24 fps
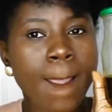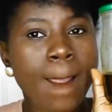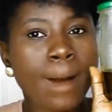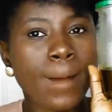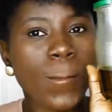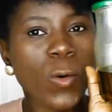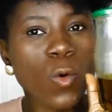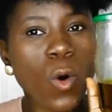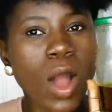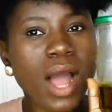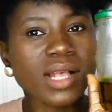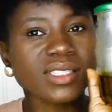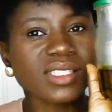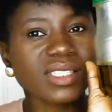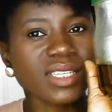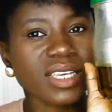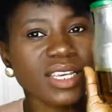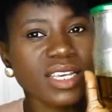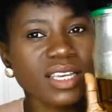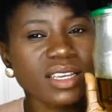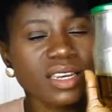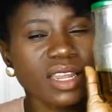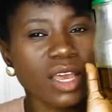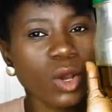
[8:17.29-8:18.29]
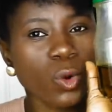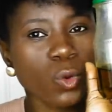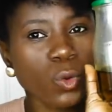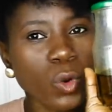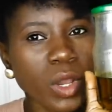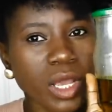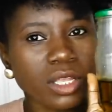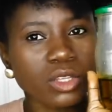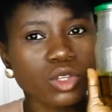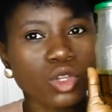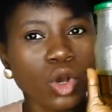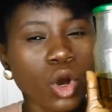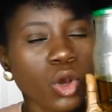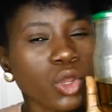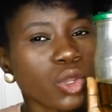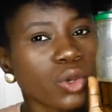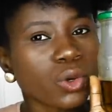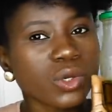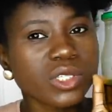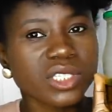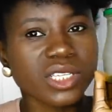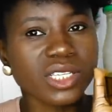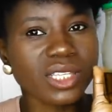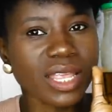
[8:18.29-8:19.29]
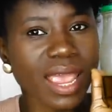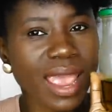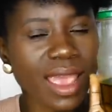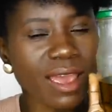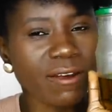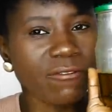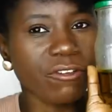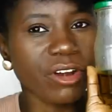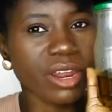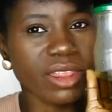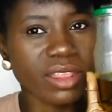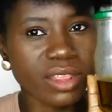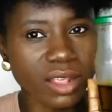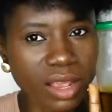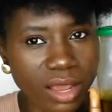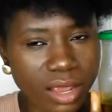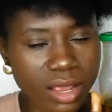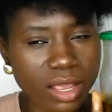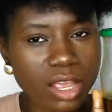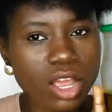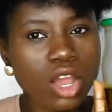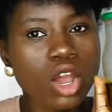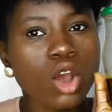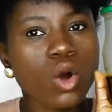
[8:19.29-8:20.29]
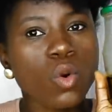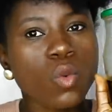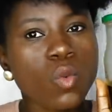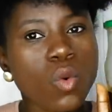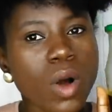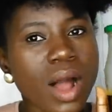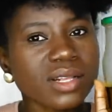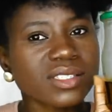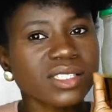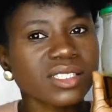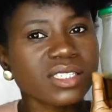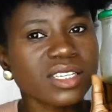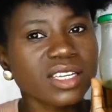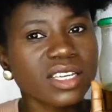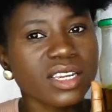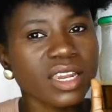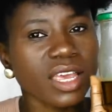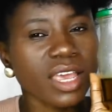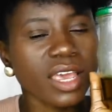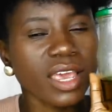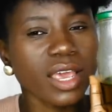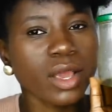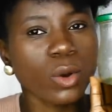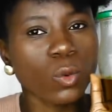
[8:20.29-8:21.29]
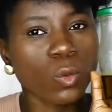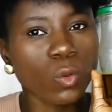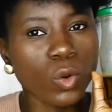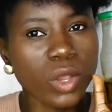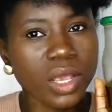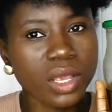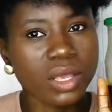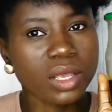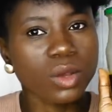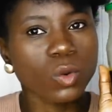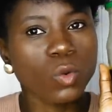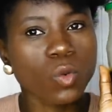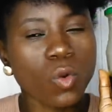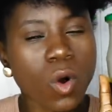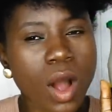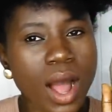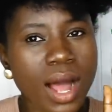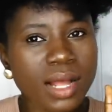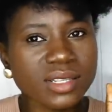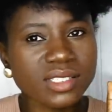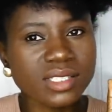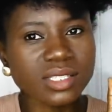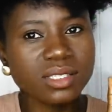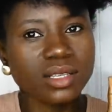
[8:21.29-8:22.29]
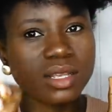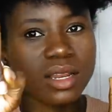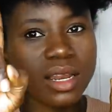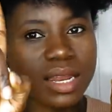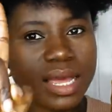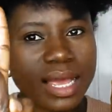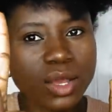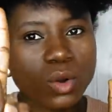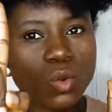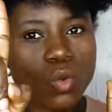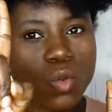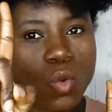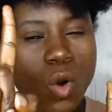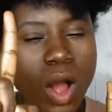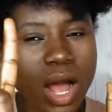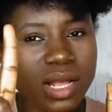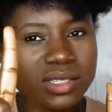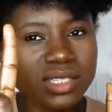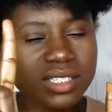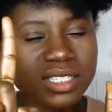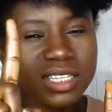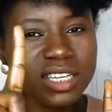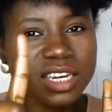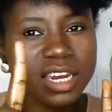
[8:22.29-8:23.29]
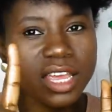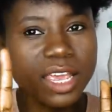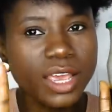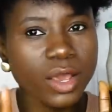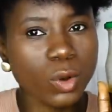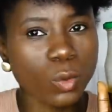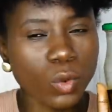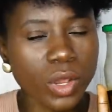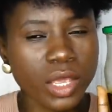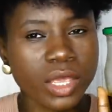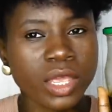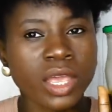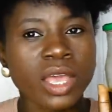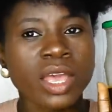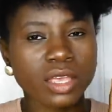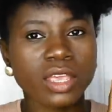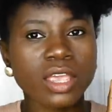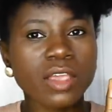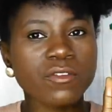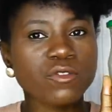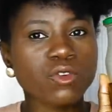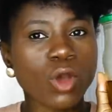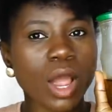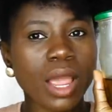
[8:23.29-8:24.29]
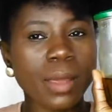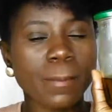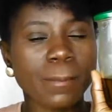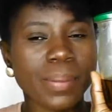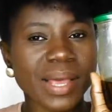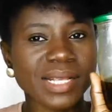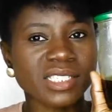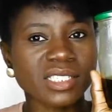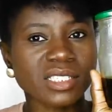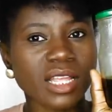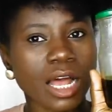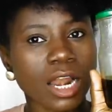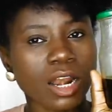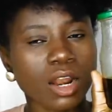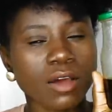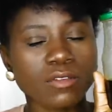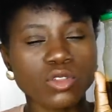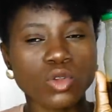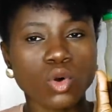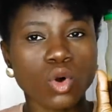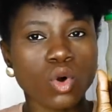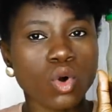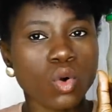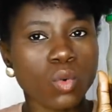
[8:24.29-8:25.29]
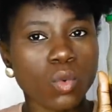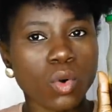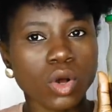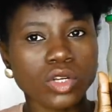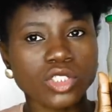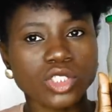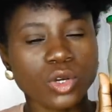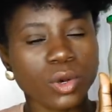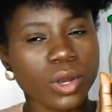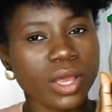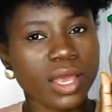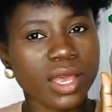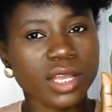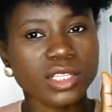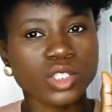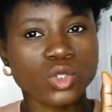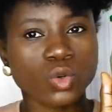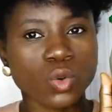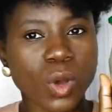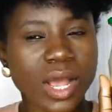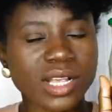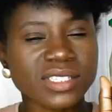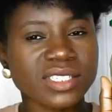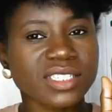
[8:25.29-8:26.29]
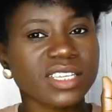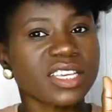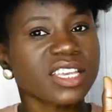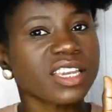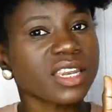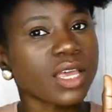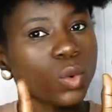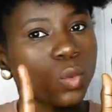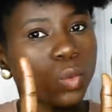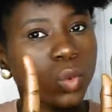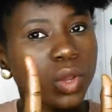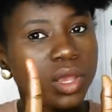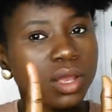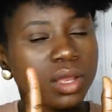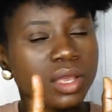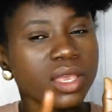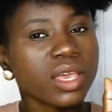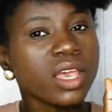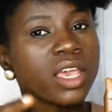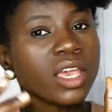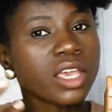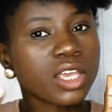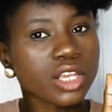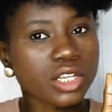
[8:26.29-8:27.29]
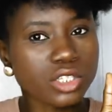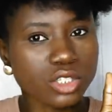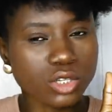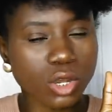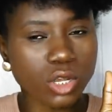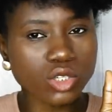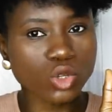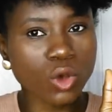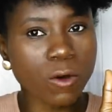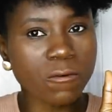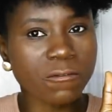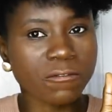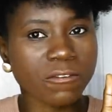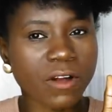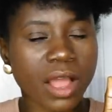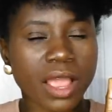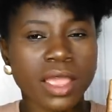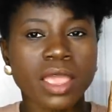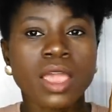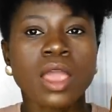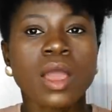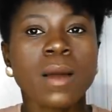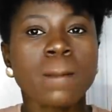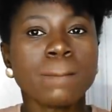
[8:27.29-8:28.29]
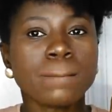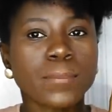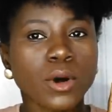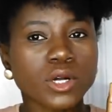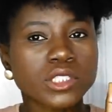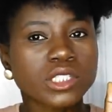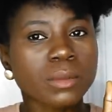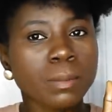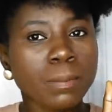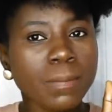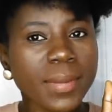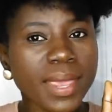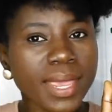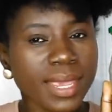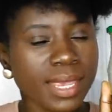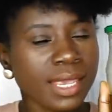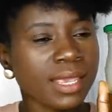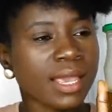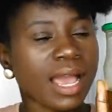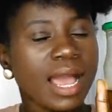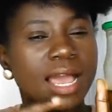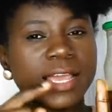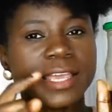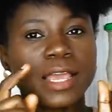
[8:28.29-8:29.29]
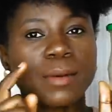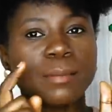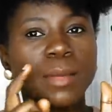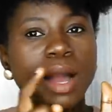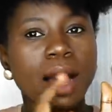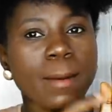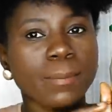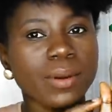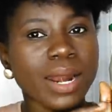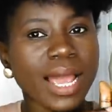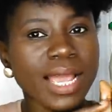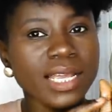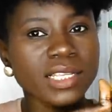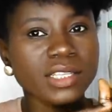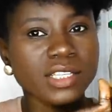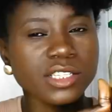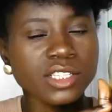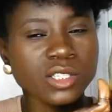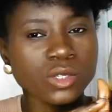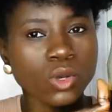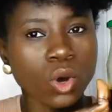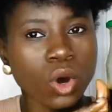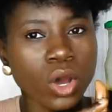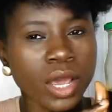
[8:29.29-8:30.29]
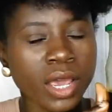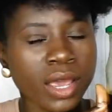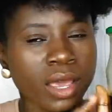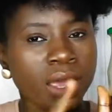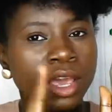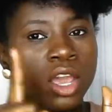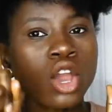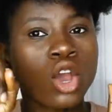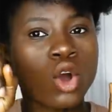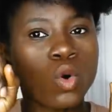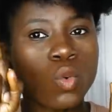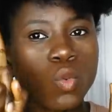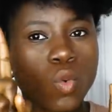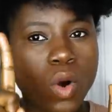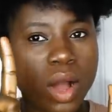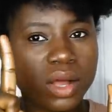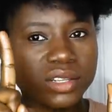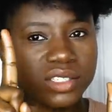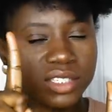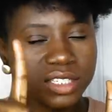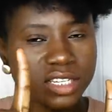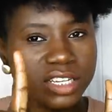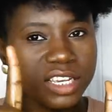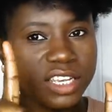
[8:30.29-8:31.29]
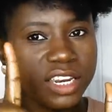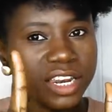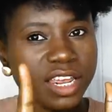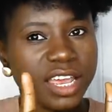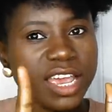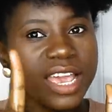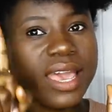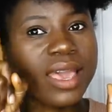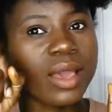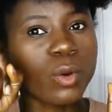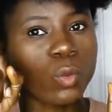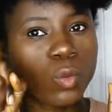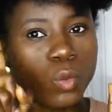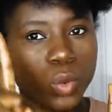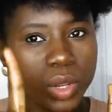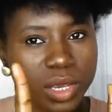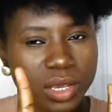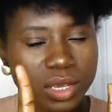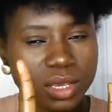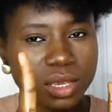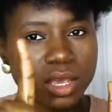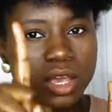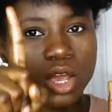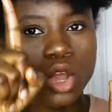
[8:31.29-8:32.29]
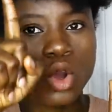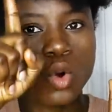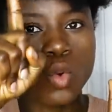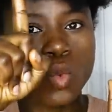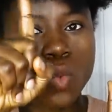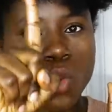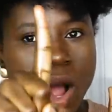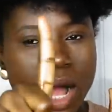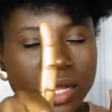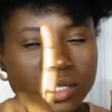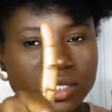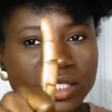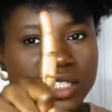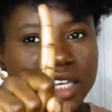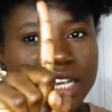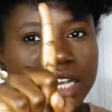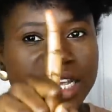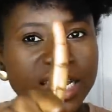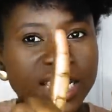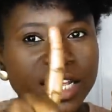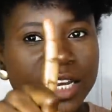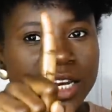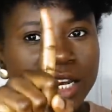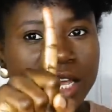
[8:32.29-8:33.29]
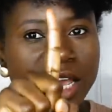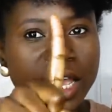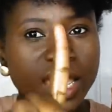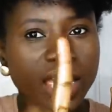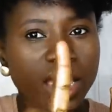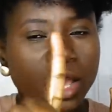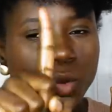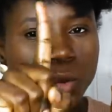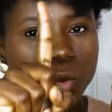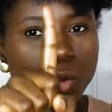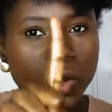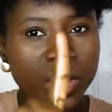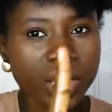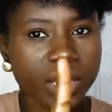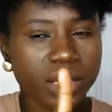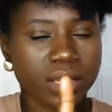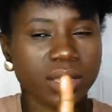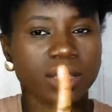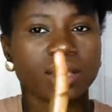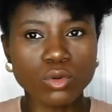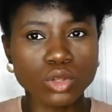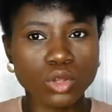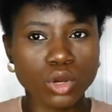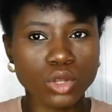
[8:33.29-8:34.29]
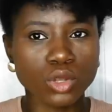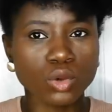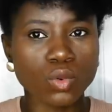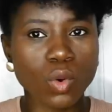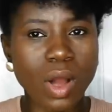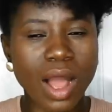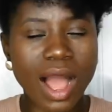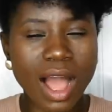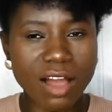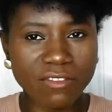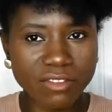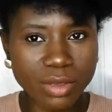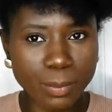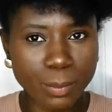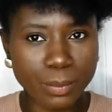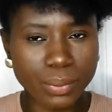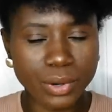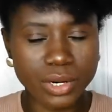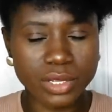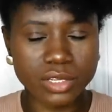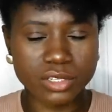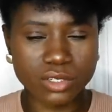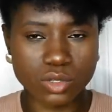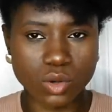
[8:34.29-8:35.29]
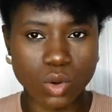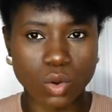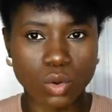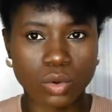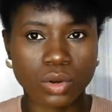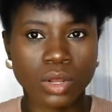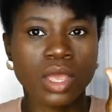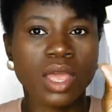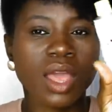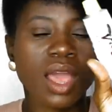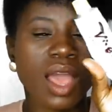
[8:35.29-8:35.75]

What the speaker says: Once in a week. Don't use it every day. Once in a week. Once in a week. If you are a person that loves to wash your hair twice in a week, is also fine. But me, I am applying this oil once in a week. Once in a week. Though you are having braids on.